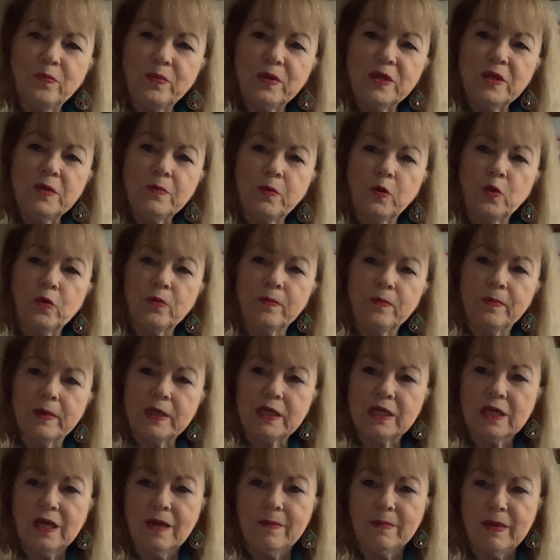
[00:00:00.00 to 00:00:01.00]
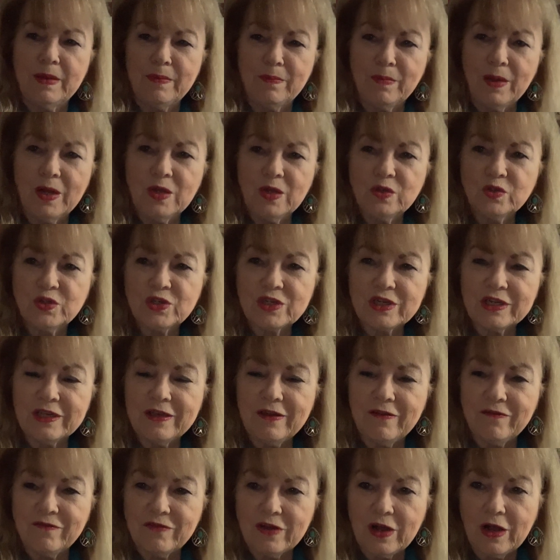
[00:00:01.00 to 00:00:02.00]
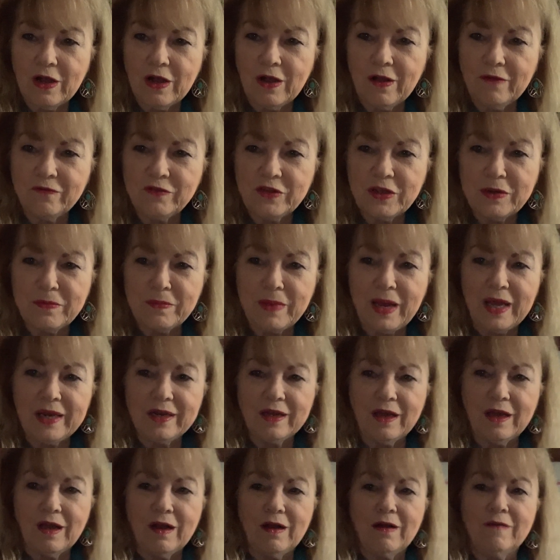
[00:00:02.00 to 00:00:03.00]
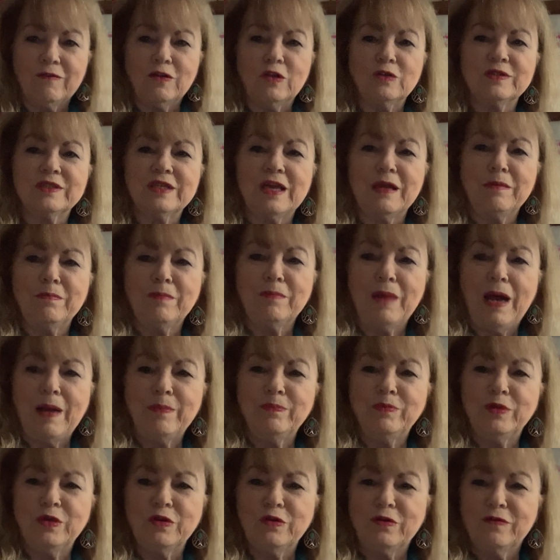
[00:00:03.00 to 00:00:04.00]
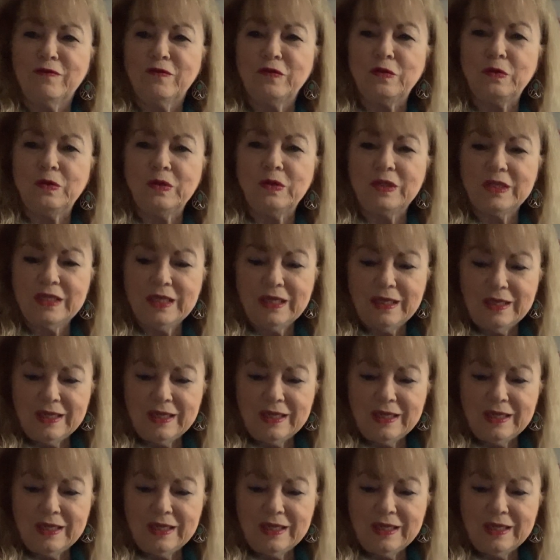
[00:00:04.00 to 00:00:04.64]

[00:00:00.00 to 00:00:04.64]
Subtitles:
people to become emotionally involved in my novels, and my beautiful